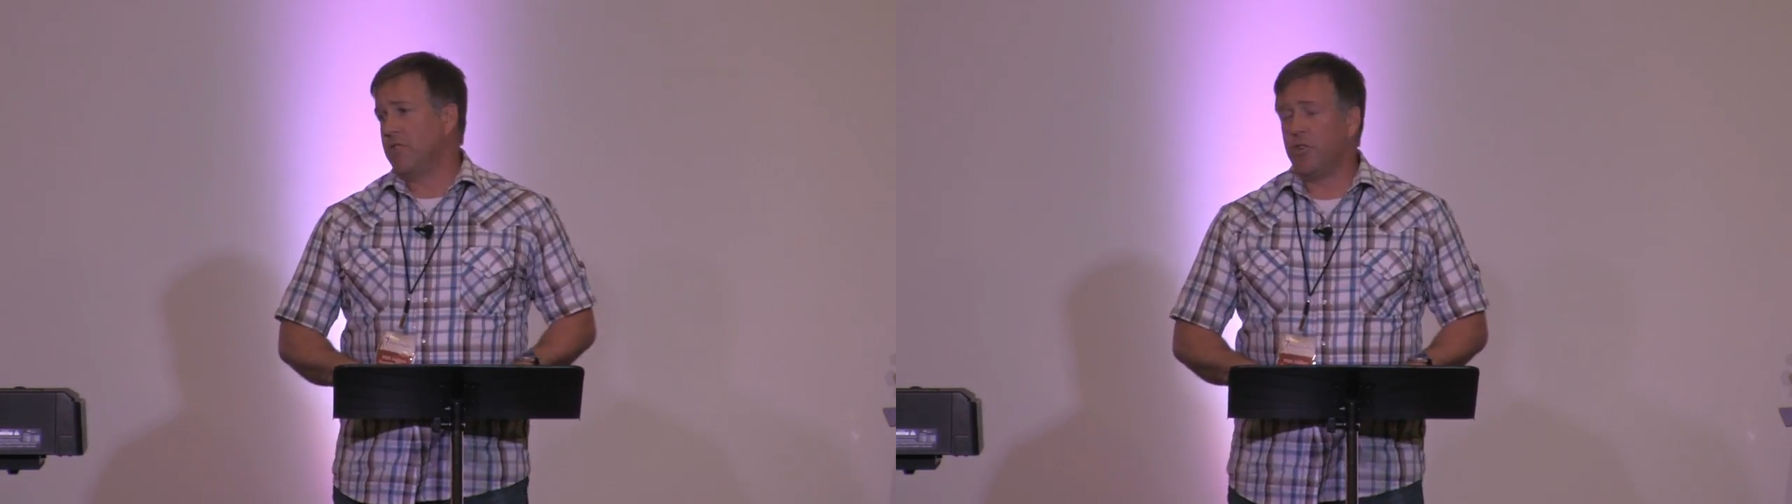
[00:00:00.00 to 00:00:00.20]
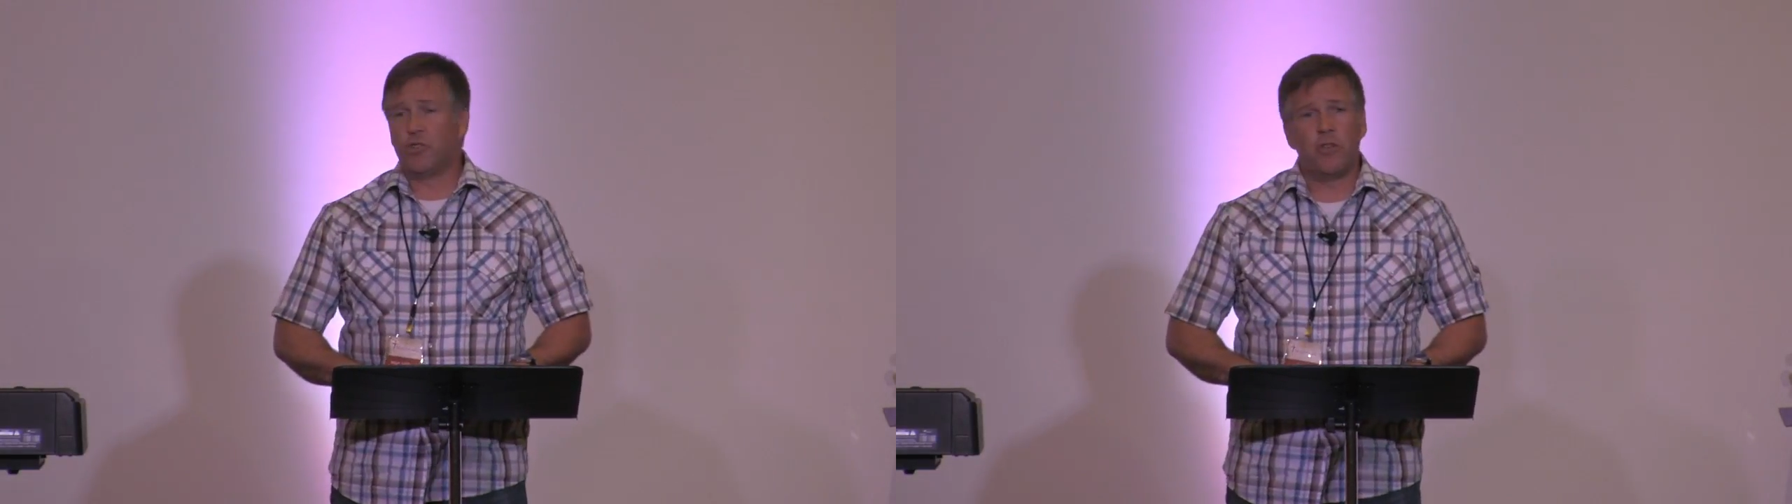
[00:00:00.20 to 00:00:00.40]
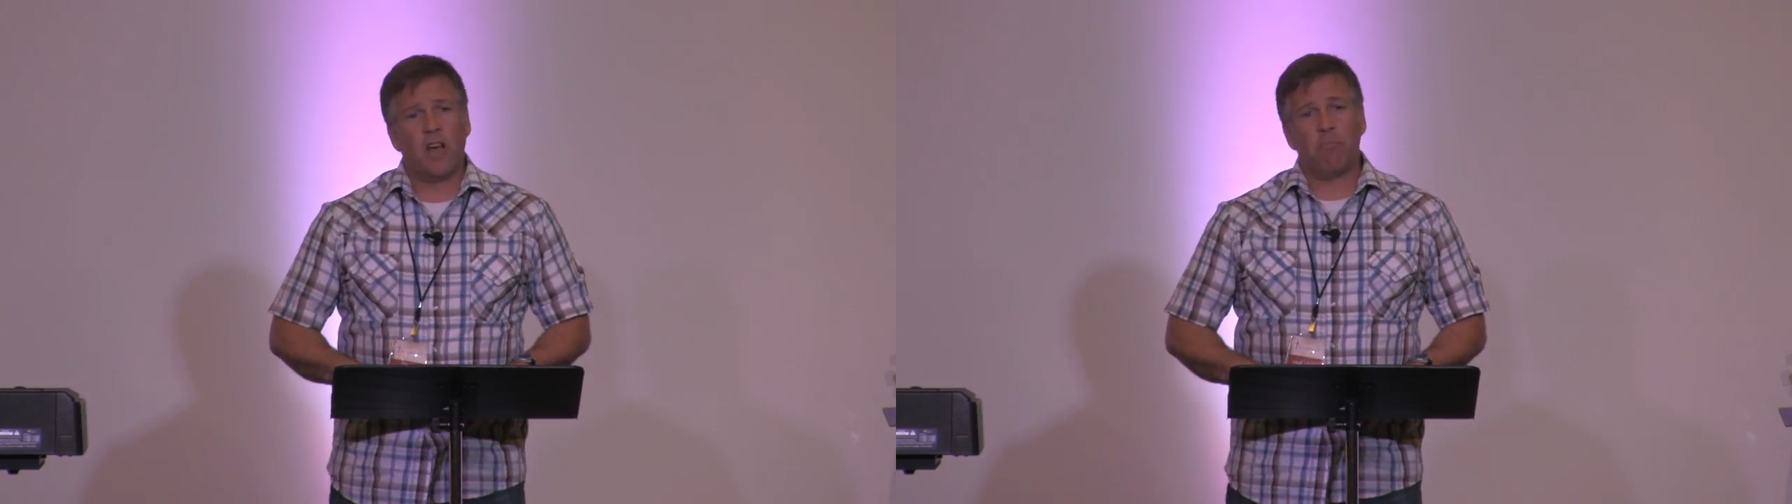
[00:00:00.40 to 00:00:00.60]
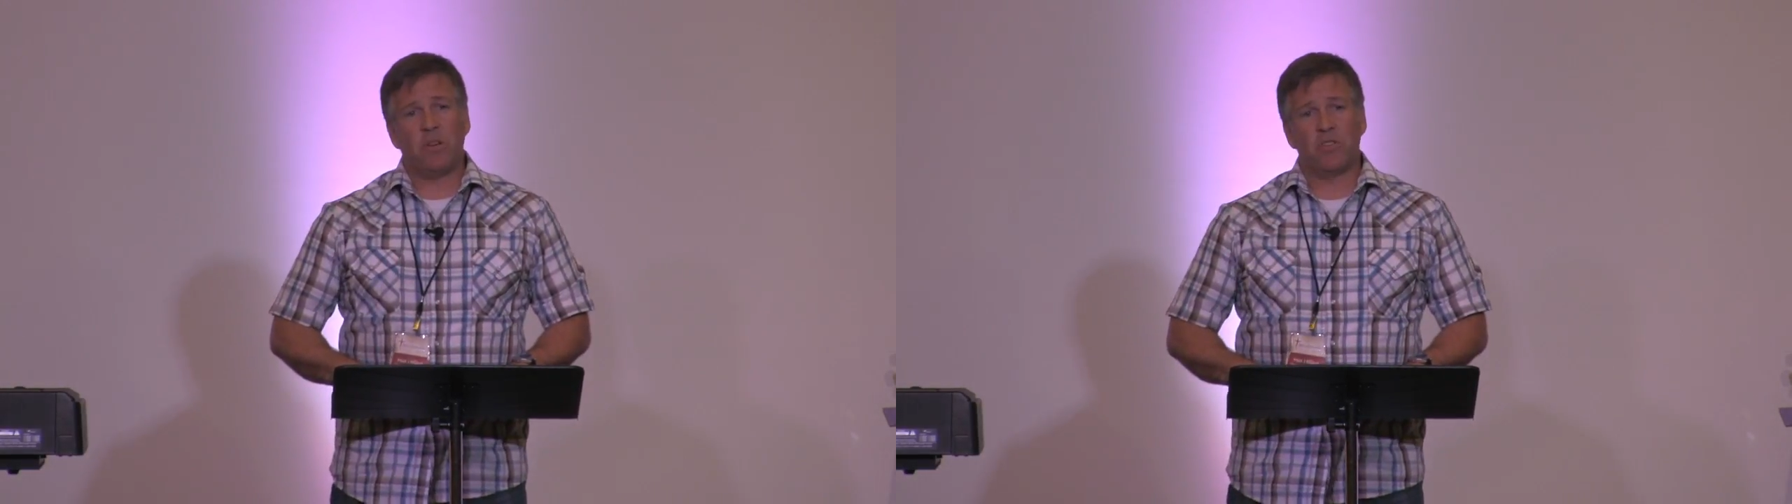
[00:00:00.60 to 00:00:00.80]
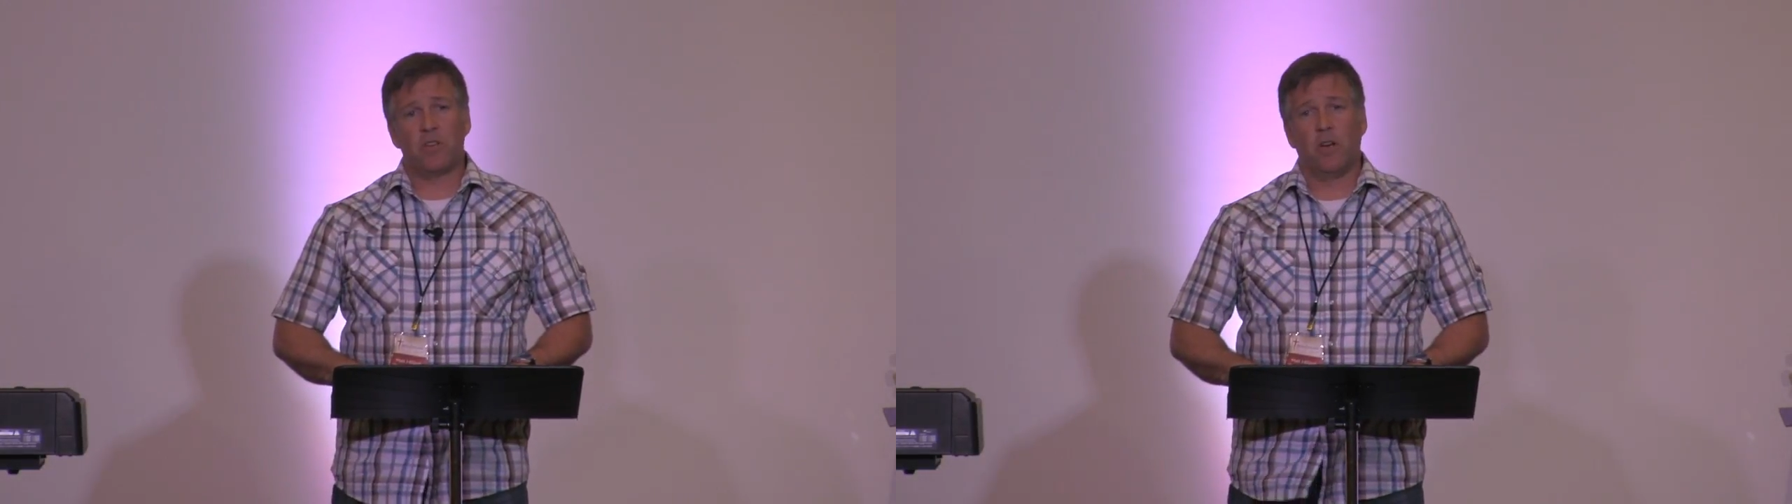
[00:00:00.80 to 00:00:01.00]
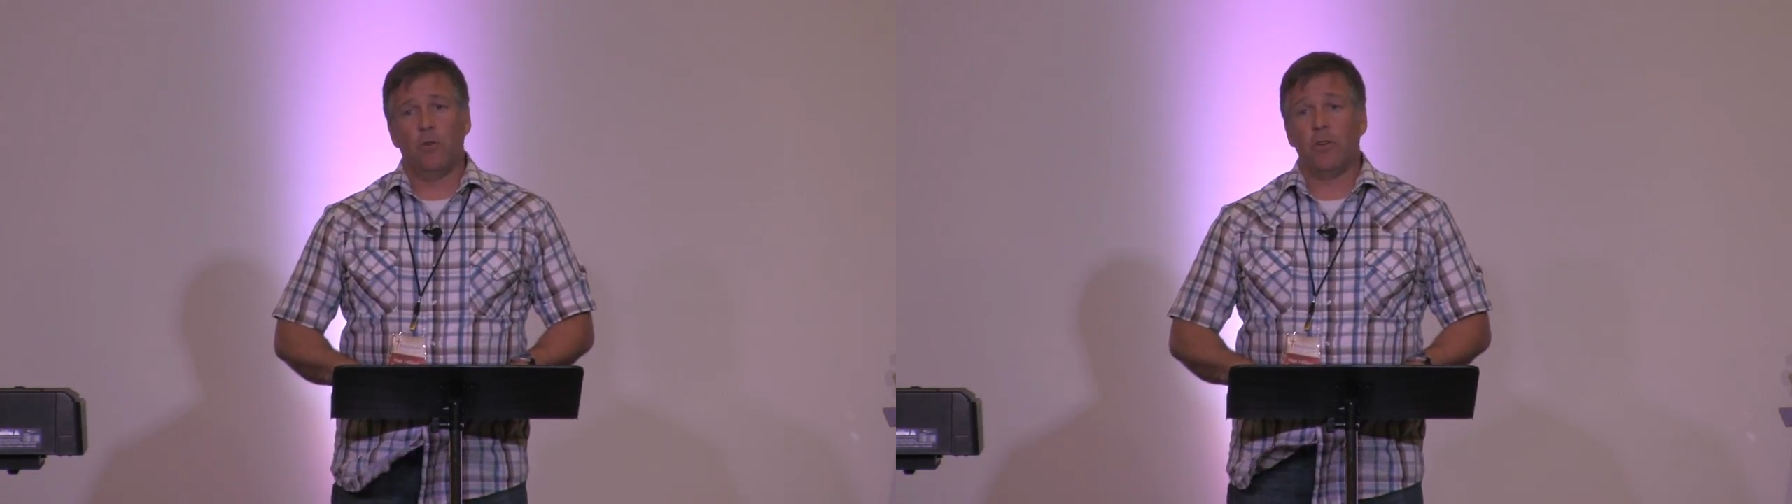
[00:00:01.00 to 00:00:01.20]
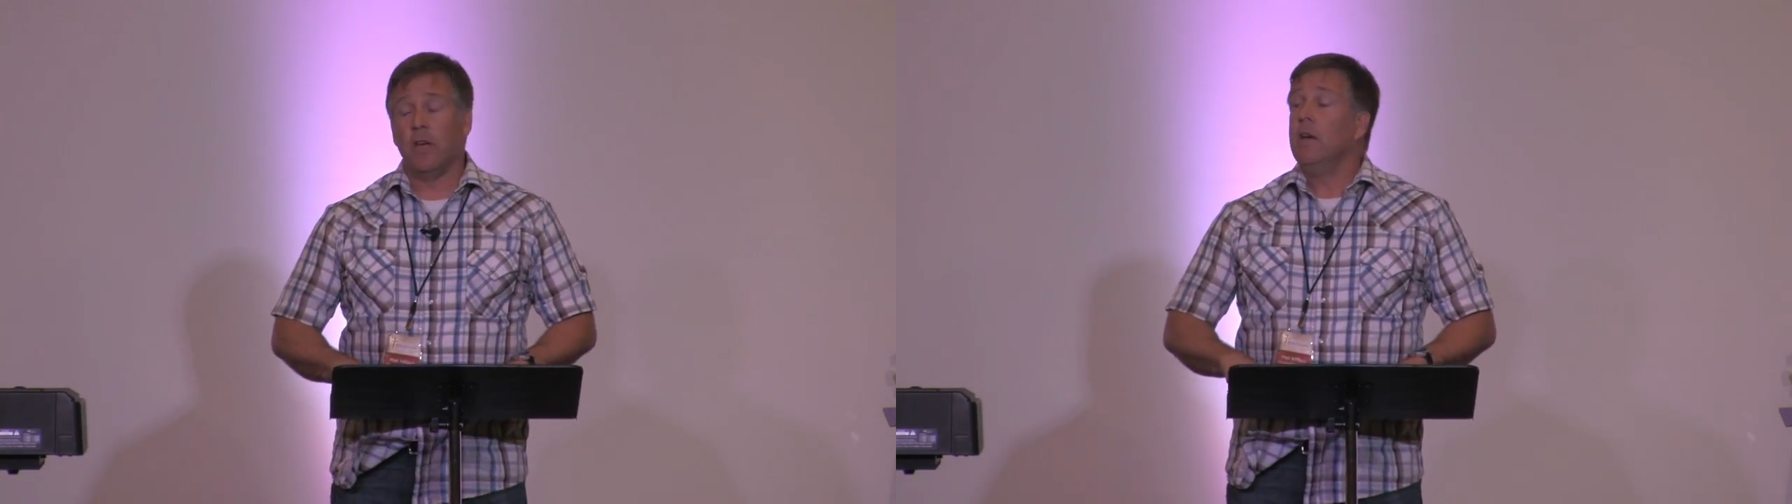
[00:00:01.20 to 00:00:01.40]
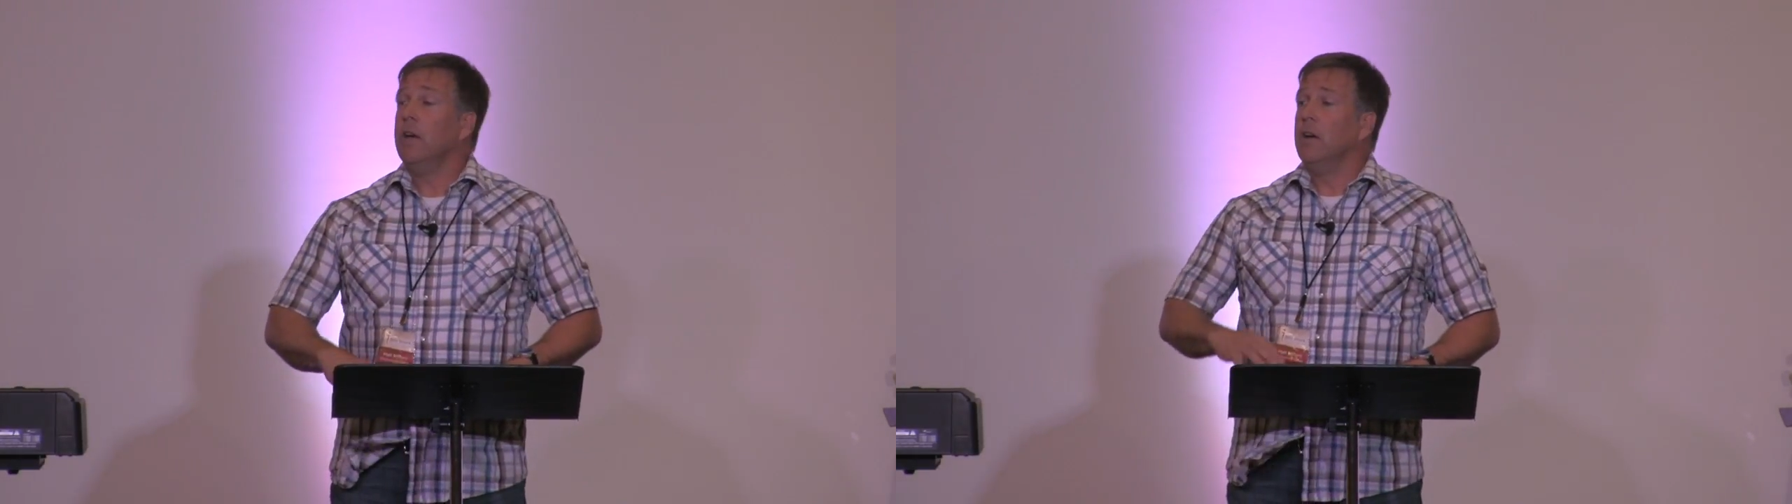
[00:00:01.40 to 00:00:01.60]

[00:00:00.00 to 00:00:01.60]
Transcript: she should not be stoned,